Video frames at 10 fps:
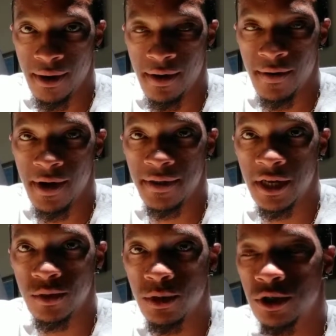All right,
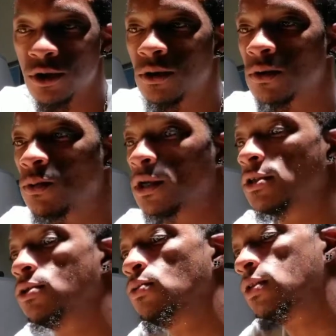that's what you're going to want to
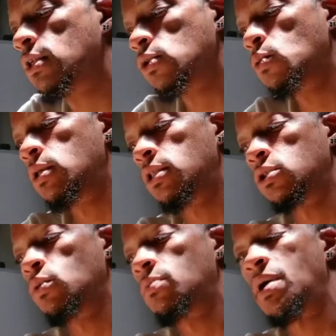do things with,
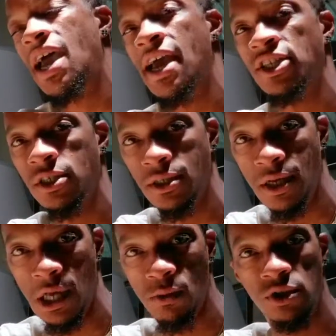is with passion,
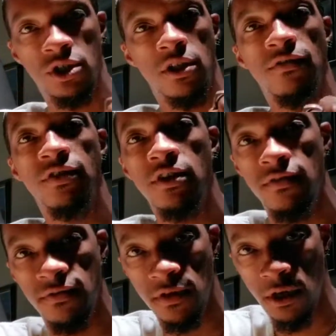with joie de
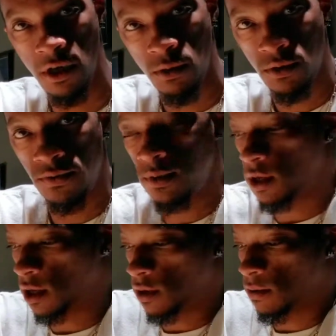vivre, with
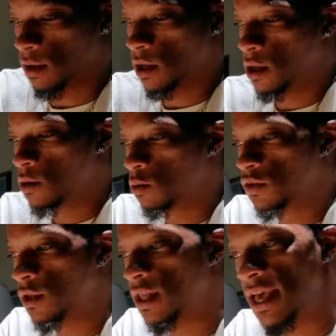
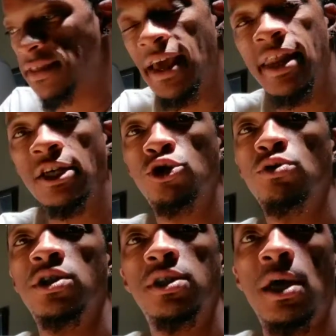that extra
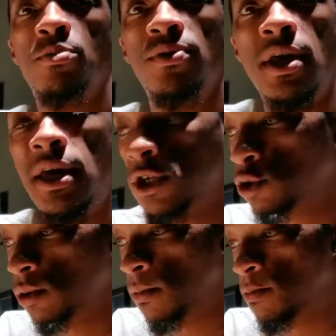step, with that
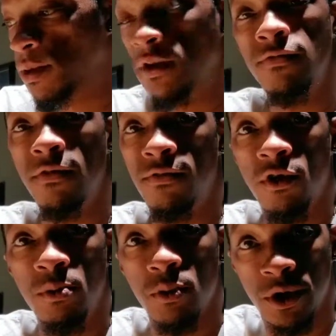extra bit of
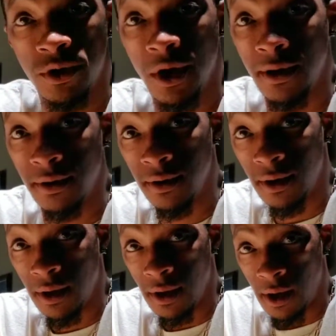fulfillment when you're done.
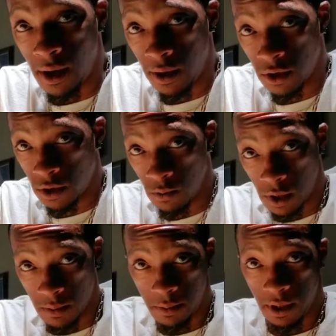You're going to
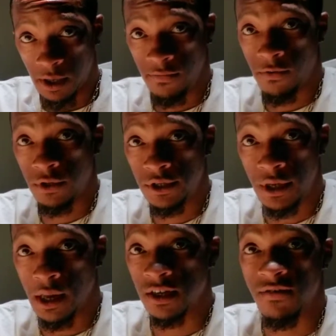want to be fully
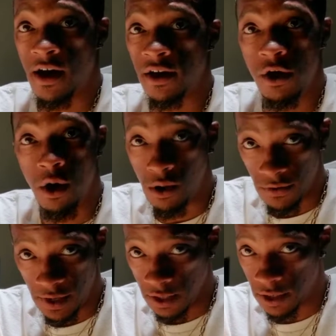satisfied in all the
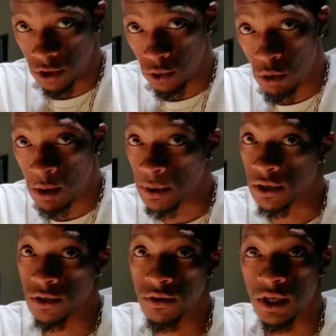things that you're doing,
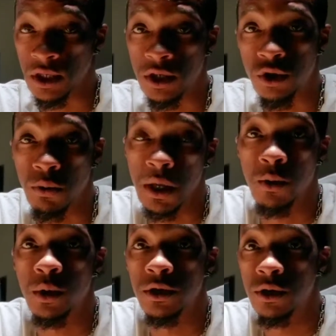because they're things that you really
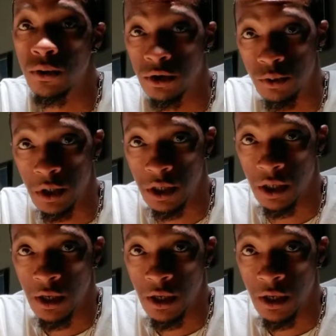want to do this week.